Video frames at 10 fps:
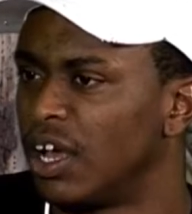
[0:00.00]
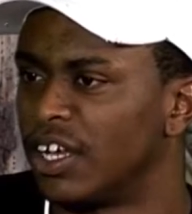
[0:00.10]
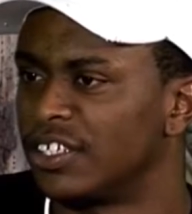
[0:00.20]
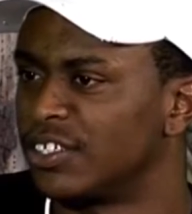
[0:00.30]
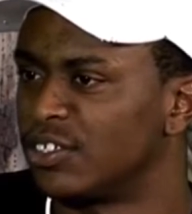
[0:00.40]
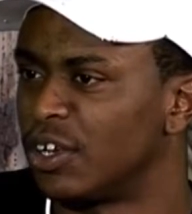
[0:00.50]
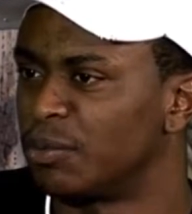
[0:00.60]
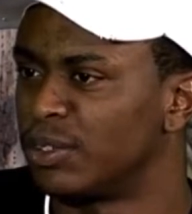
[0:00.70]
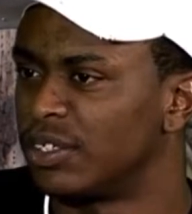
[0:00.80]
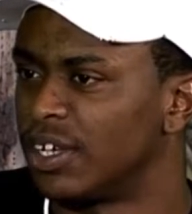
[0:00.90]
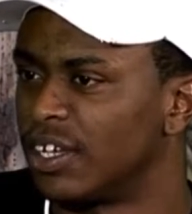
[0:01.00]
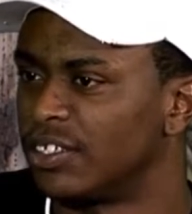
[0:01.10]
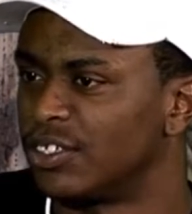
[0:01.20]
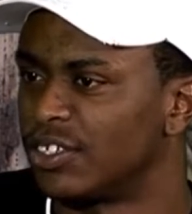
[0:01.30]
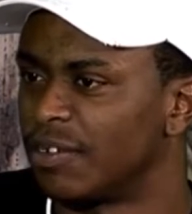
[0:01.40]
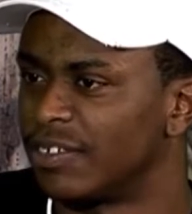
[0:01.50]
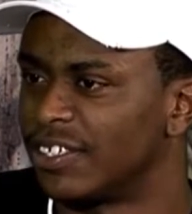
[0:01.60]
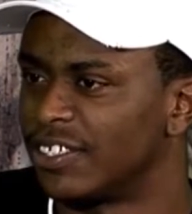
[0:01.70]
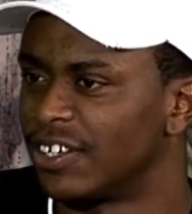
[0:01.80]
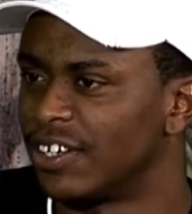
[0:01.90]
I just dropped
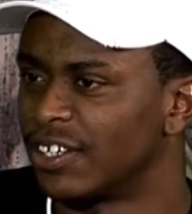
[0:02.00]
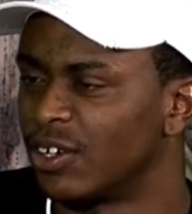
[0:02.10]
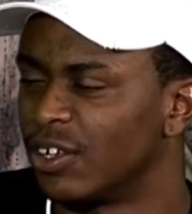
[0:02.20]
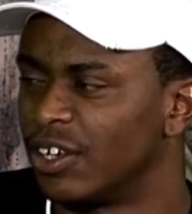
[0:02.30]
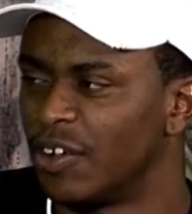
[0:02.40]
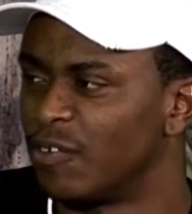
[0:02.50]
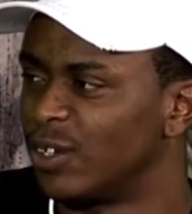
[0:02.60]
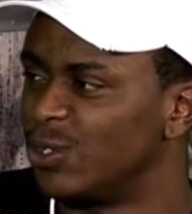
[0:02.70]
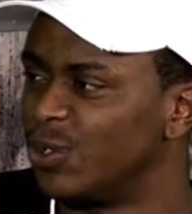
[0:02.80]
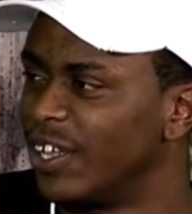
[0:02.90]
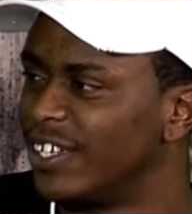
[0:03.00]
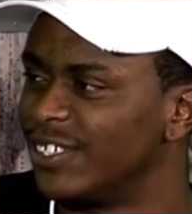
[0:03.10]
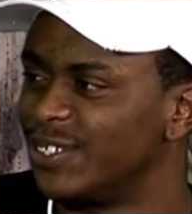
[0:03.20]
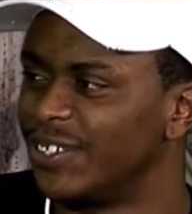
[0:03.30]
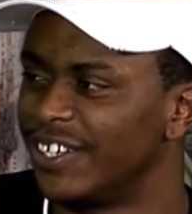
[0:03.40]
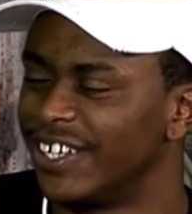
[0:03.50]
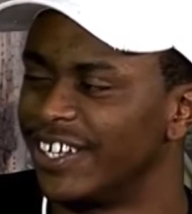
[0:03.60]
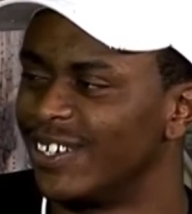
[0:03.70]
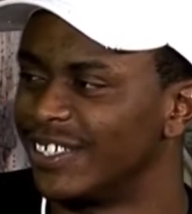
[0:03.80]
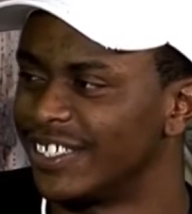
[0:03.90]
this song called Never Too Lazy, and
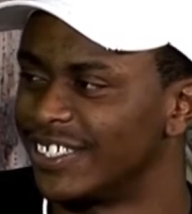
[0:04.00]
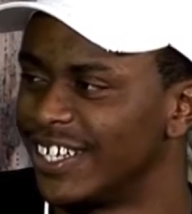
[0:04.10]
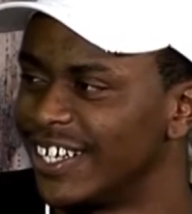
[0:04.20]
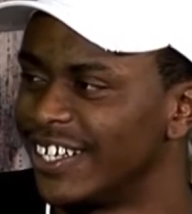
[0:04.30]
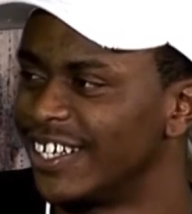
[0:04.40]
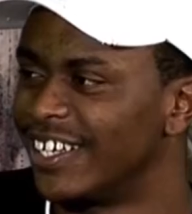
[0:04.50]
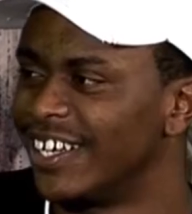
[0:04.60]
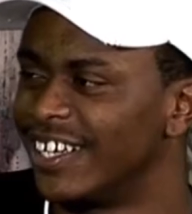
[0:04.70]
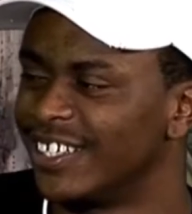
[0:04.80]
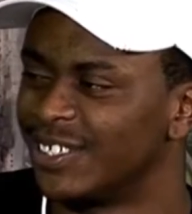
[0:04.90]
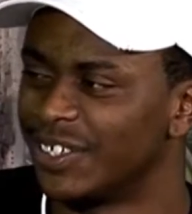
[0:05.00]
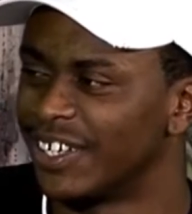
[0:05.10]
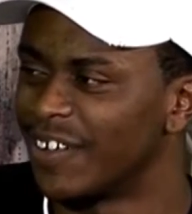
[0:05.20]
it was just tight, and I just